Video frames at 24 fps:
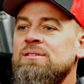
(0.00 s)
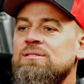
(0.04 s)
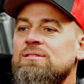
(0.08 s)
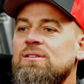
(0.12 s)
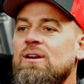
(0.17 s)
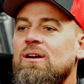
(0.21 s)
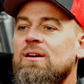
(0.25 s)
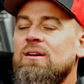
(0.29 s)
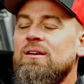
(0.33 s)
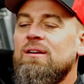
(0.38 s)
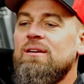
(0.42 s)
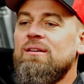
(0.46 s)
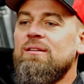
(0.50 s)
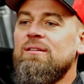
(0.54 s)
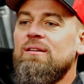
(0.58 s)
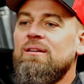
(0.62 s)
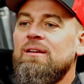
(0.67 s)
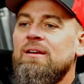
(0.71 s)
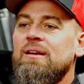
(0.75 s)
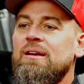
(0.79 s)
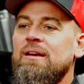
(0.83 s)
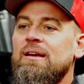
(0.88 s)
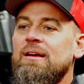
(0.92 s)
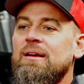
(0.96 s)
started
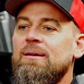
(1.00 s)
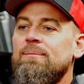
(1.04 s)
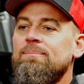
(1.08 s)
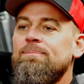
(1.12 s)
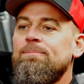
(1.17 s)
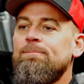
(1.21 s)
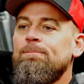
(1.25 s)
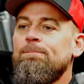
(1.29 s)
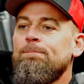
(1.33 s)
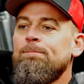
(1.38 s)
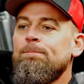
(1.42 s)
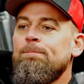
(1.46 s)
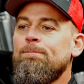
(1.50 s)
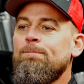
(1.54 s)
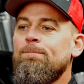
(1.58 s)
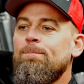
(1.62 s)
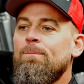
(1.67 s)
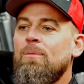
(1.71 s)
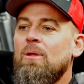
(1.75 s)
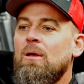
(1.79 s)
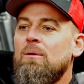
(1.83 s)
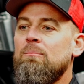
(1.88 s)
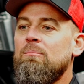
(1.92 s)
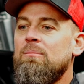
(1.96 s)

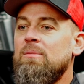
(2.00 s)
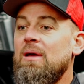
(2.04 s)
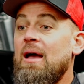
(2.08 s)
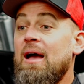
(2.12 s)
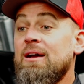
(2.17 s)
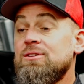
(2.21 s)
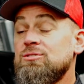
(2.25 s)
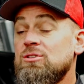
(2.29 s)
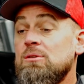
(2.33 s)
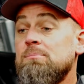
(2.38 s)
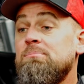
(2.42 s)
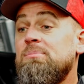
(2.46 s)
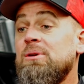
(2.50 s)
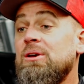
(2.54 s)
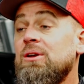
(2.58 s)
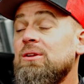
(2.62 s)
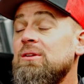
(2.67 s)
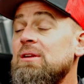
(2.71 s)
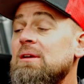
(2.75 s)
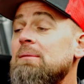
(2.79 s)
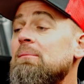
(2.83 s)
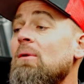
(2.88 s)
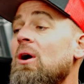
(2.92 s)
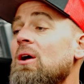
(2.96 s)
actually
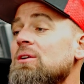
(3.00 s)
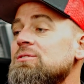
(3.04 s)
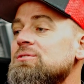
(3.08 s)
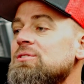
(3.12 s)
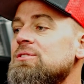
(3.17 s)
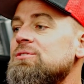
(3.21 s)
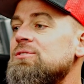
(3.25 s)
building monster